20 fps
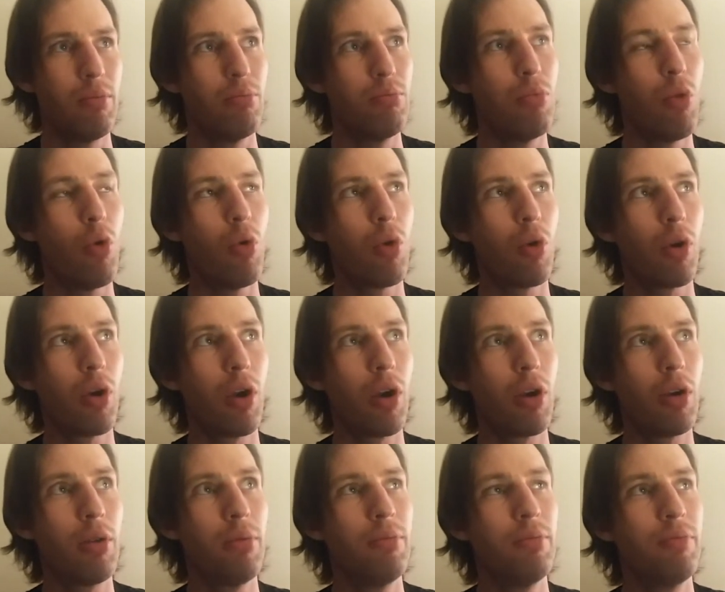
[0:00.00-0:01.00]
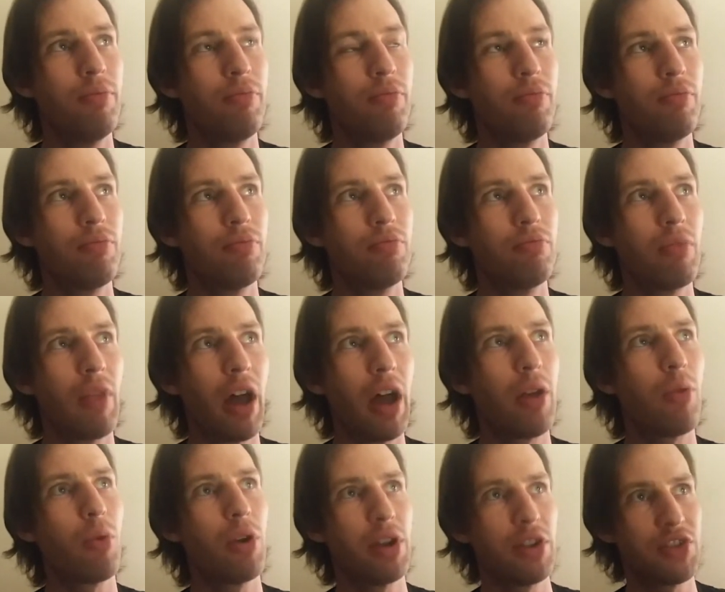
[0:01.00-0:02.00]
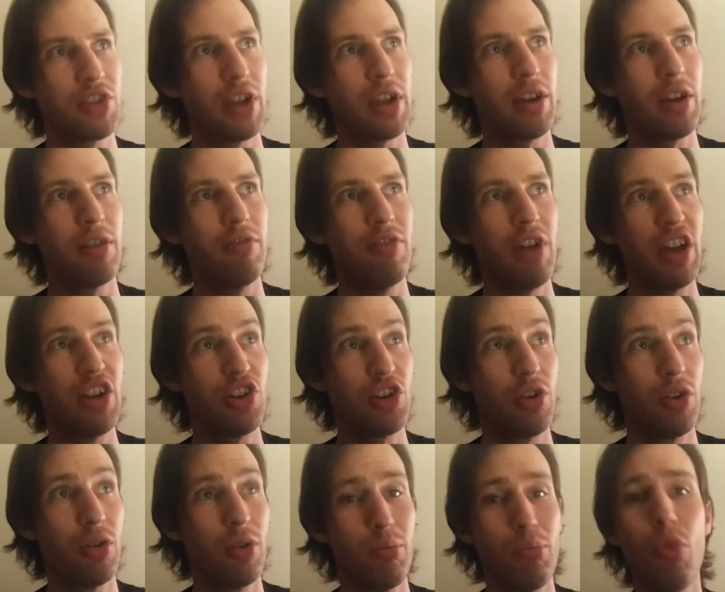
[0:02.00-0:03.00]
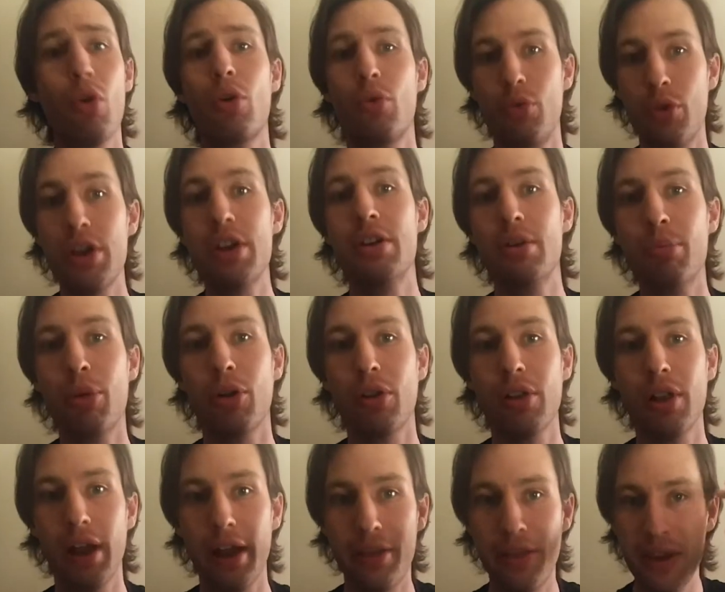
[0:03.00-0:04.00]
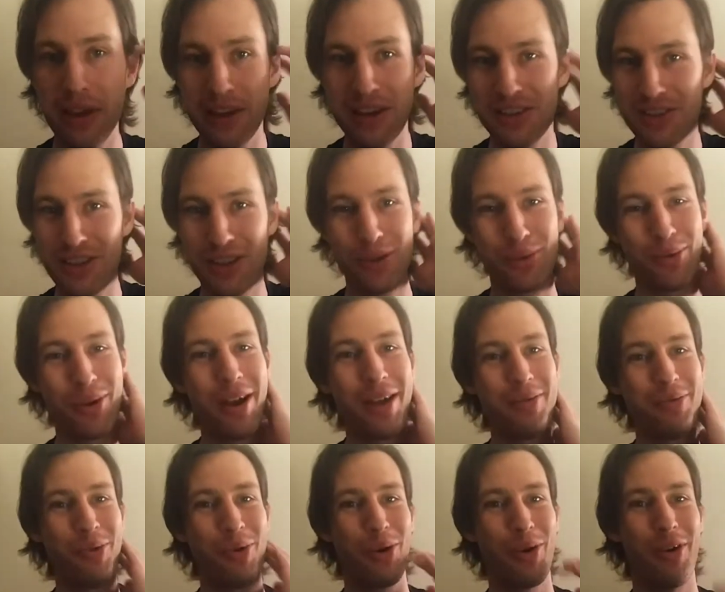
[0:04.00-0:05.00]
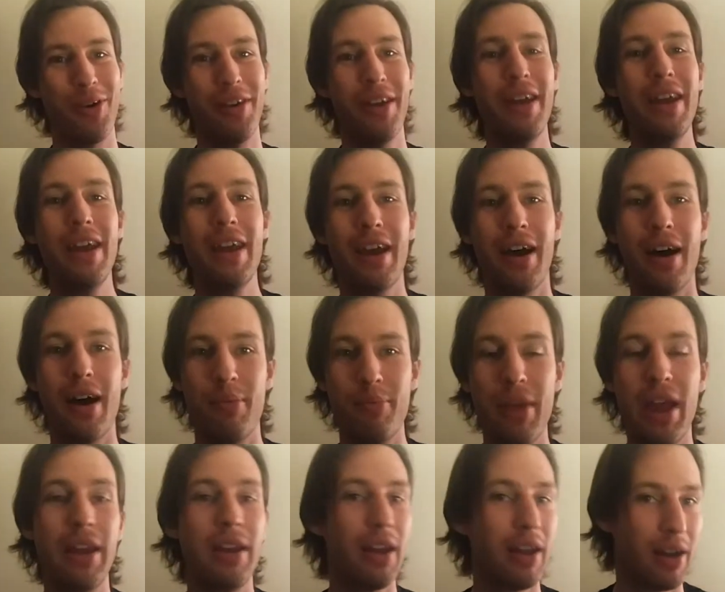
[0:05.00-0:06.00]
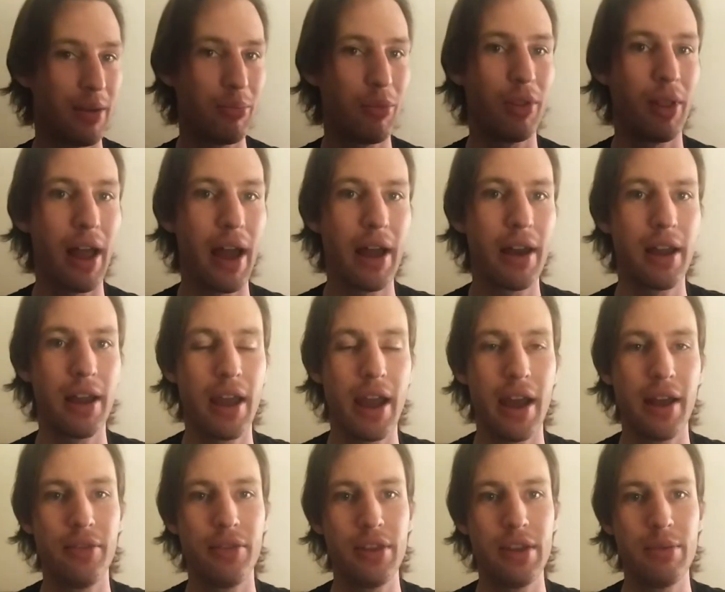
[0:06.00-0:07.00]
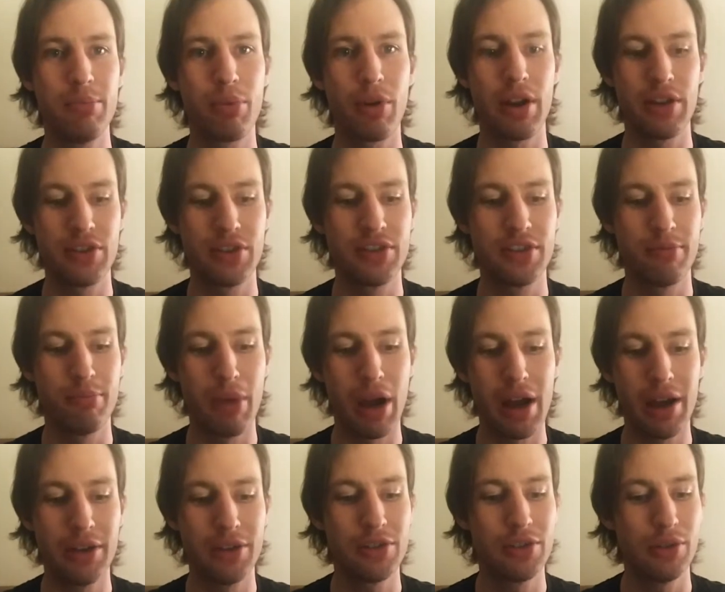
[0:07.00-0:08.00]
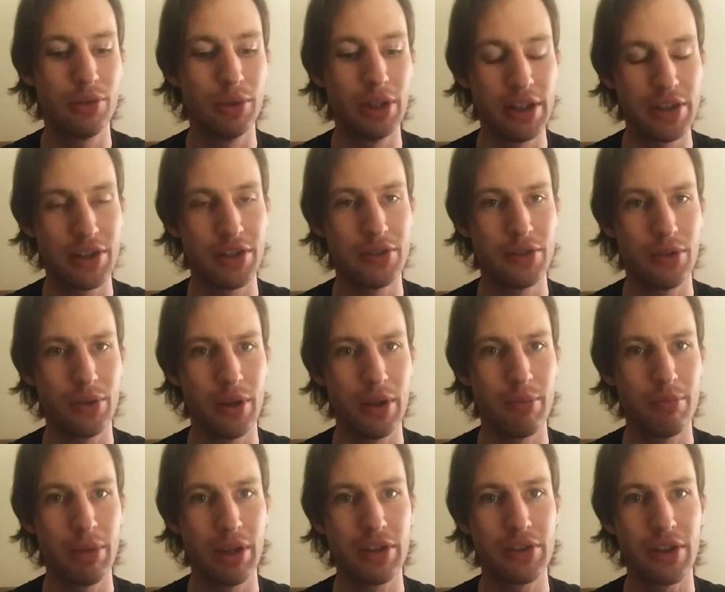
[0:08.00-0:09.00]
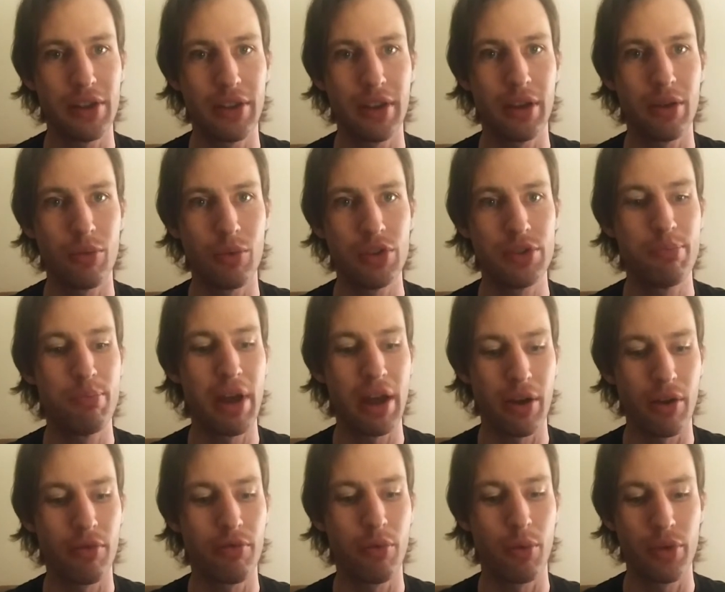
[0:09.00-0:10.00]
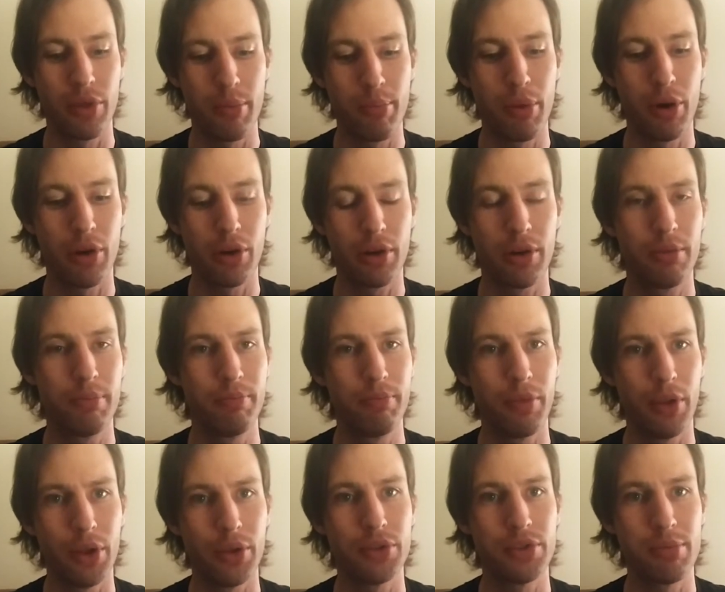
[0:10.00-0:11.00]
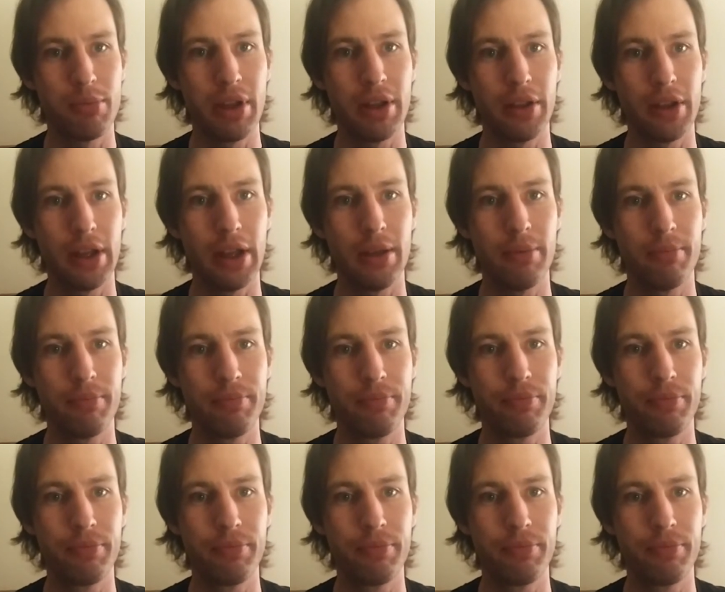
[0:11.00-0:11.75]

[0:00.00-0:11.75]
more, I don't want to say conventional, more readable, I think is the right word. And I'm glad I had the presence of mind to listen to him, because I think it was better for the book, ultimately.